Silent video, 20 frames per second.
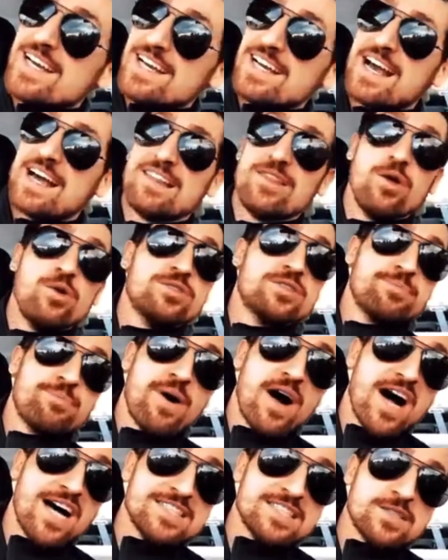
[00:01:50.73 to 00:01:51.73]
Got loads of
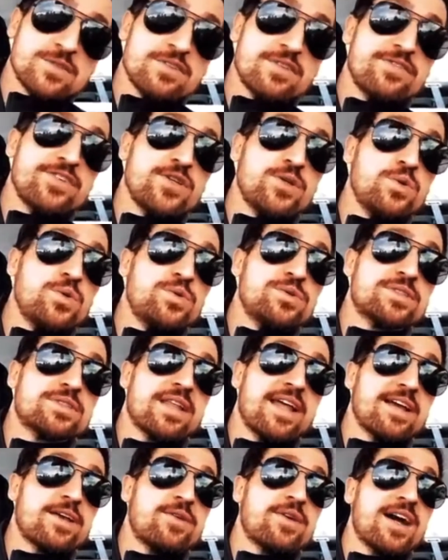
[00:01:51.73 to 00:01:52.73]
positive reviews.
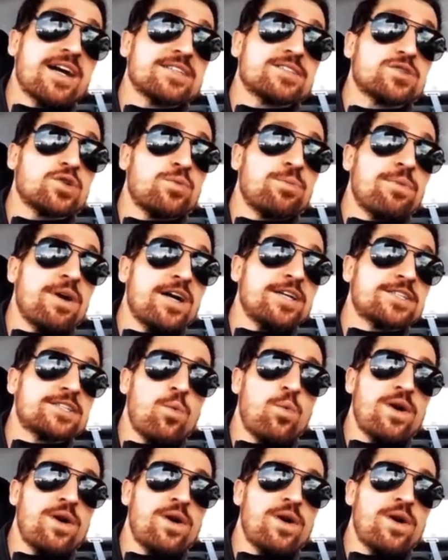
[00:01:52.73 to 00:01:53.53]
Thank you guys so much.